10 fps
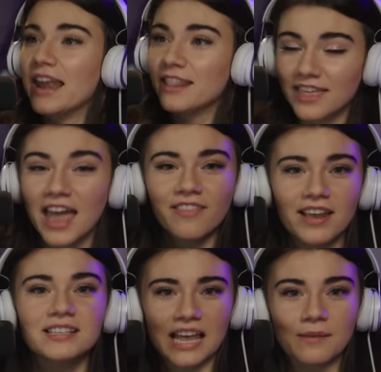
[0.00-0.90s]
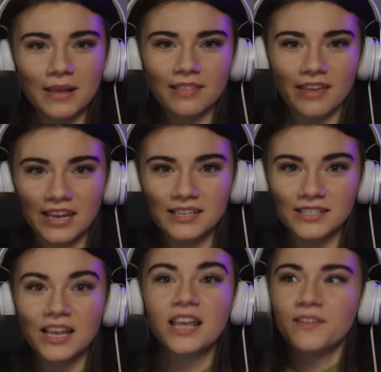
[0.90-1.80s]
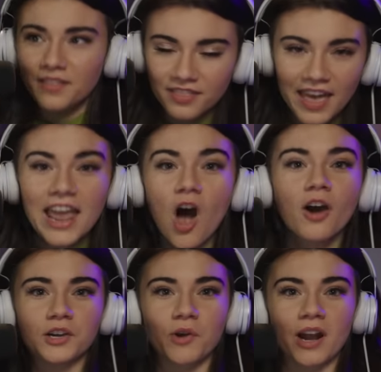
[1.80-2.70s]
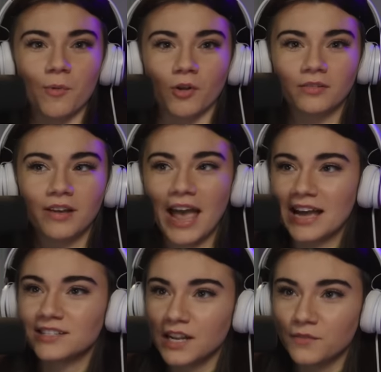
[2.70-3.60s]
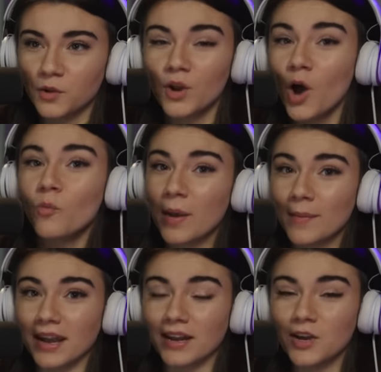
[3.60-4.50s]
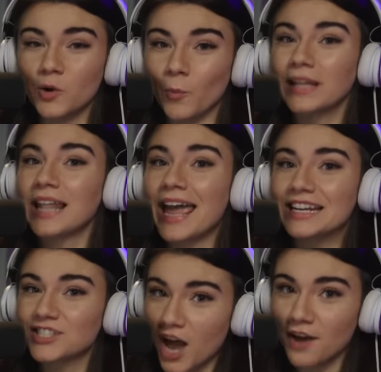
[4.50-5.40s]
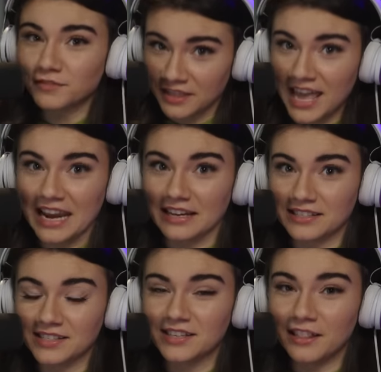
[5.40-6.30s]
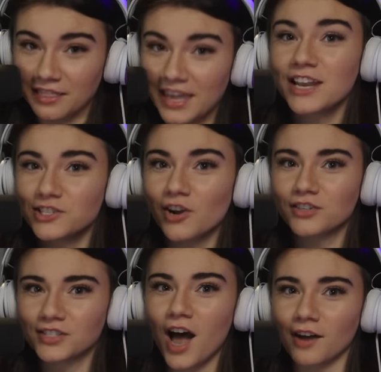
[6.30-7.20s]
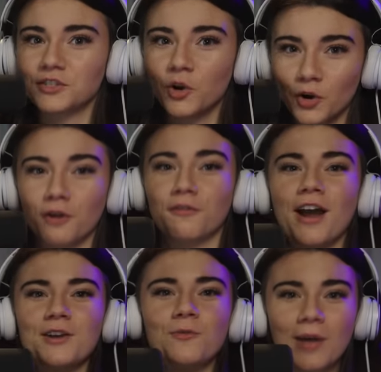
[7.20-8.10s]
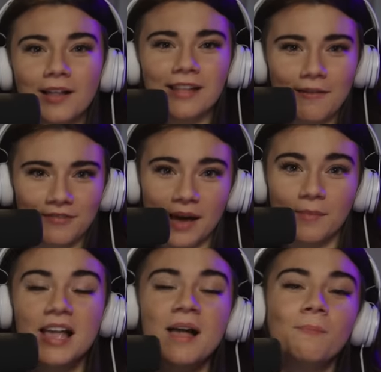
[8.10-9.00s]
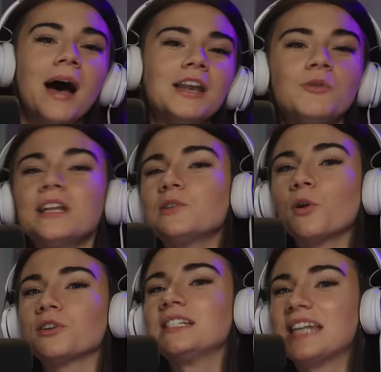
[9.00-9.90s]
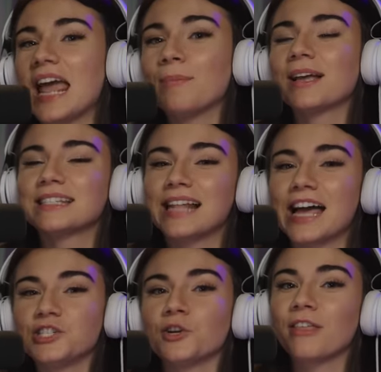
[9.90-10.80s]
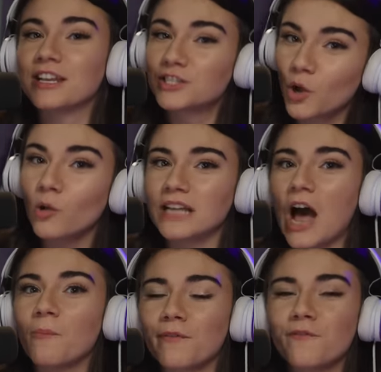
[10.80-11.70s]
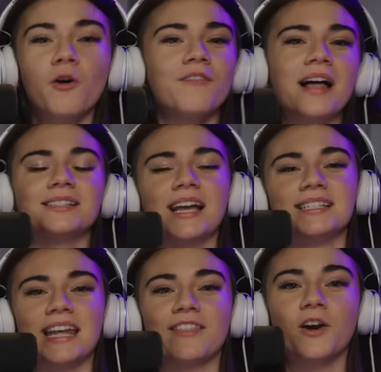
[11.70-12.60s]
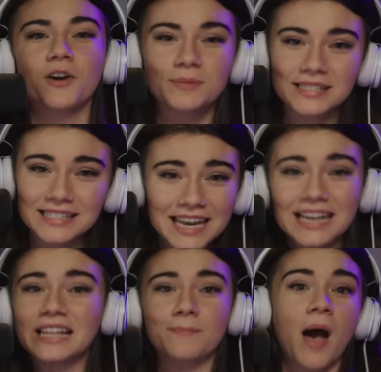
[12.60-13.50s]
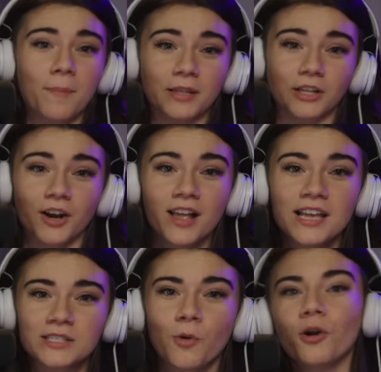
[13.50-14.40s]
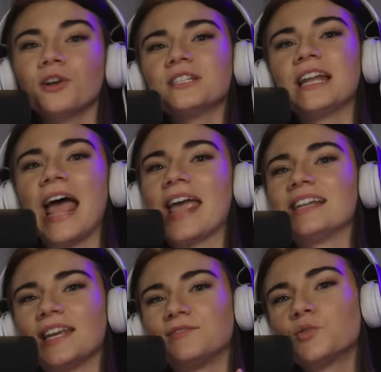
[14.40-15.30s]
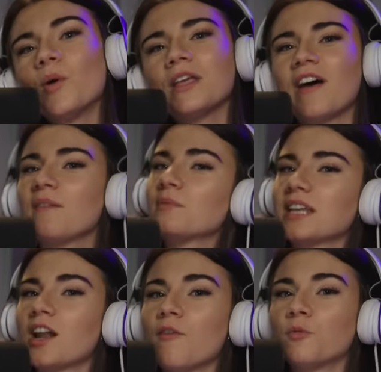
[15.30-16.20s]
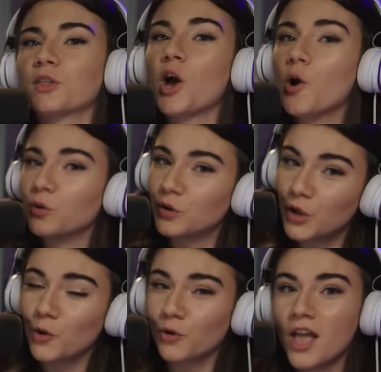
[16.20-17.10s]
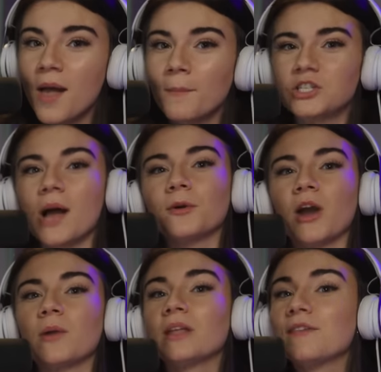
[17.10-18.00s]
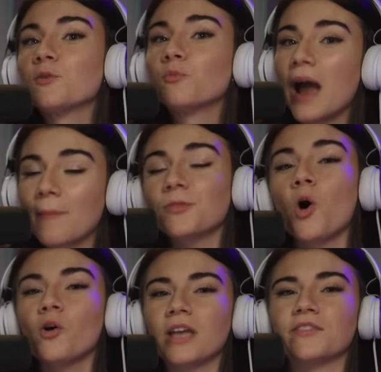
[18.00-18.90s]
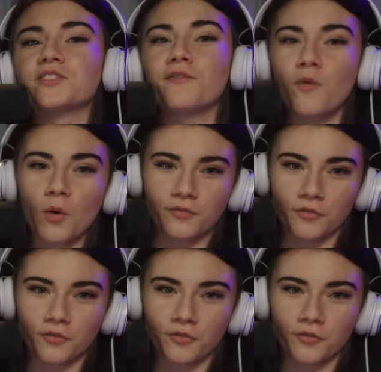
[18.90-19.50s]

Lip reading: And then they sent me these. They are incredible. And if you know women, we like soft things. These are soft. Your girlfriend will love them. But you need to order today because last year they sold out before Valentine's Day. They are obscenely popular. So order today and save 25% off with code NUDE. Pajamagram will even wrap the whole gift for